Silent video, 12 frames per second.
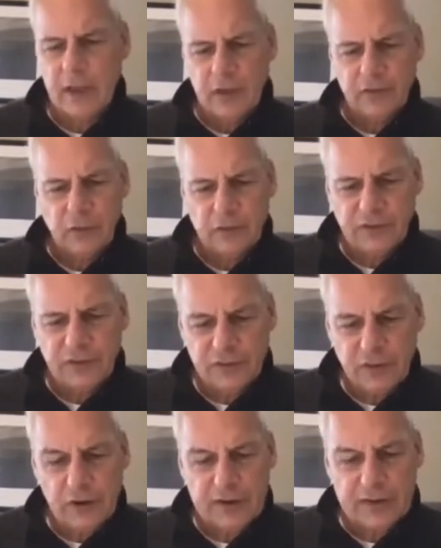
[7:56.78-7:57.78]
so when she
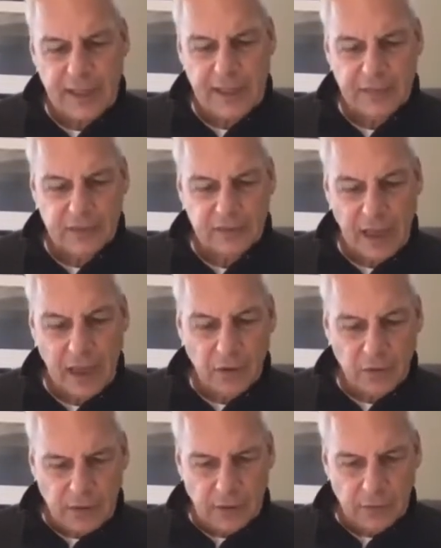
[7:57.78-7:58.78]
started laying this
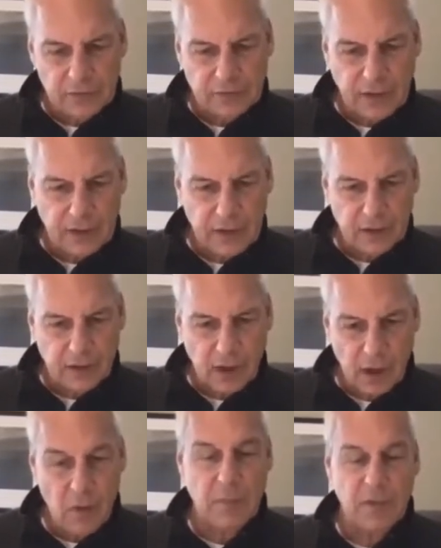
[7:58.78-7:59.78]
out, I was like,
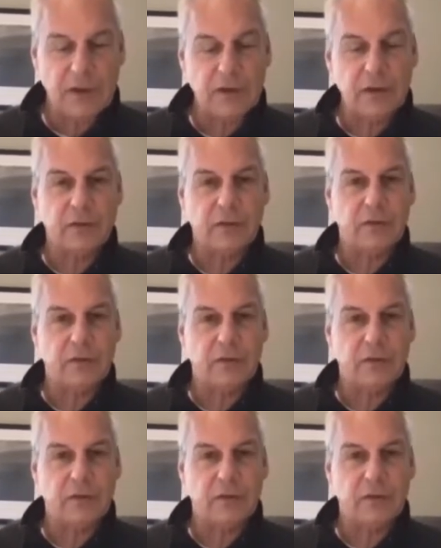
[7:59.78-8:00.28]
oh my goodness.